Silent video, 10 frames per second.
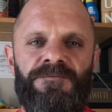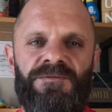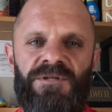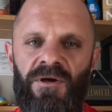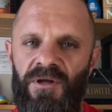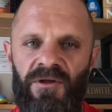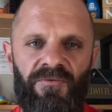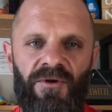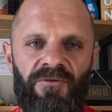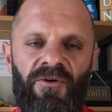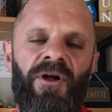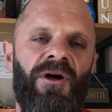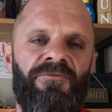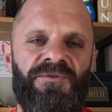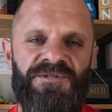So if I
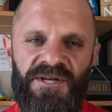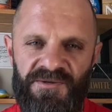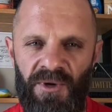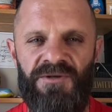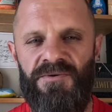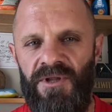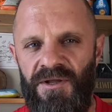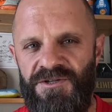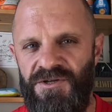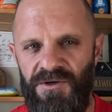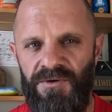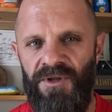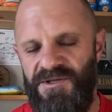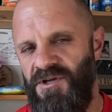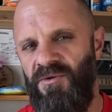run for 6 months with that shoe,
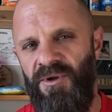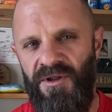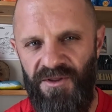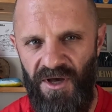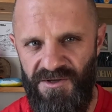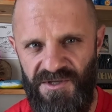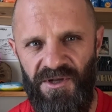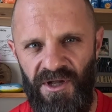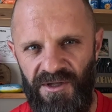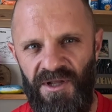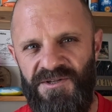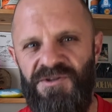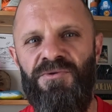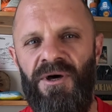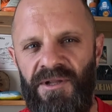that's going to be 1,000 rand. That's
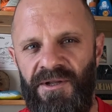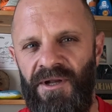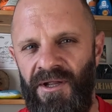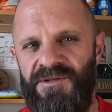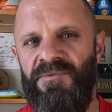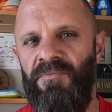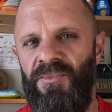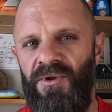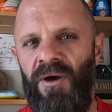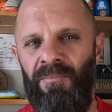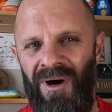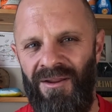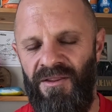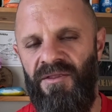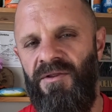200 rand a
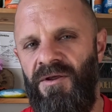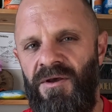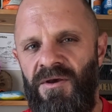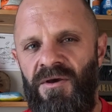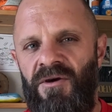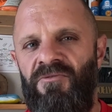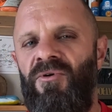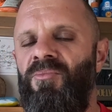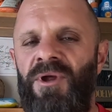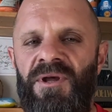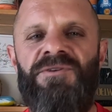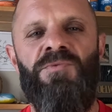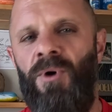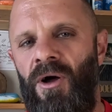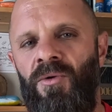month. For me, it's
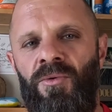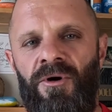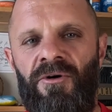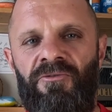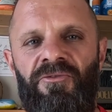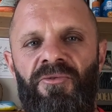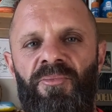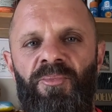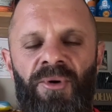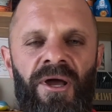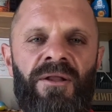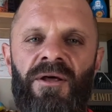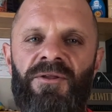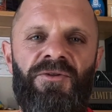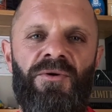well worth paying
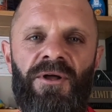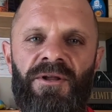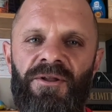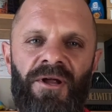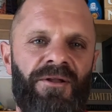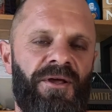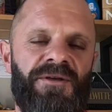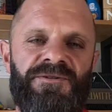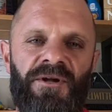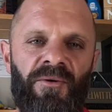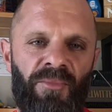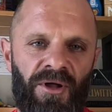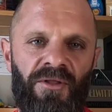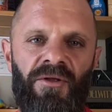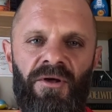that 200 rand extra a
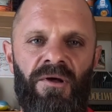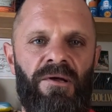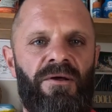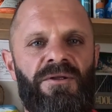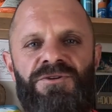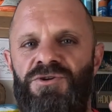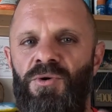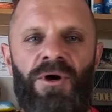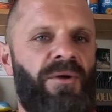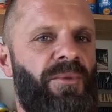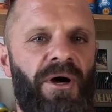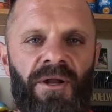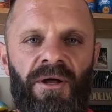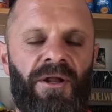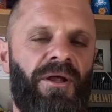month, enjoying my
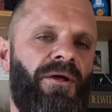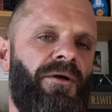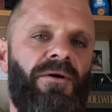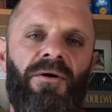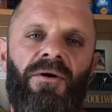running,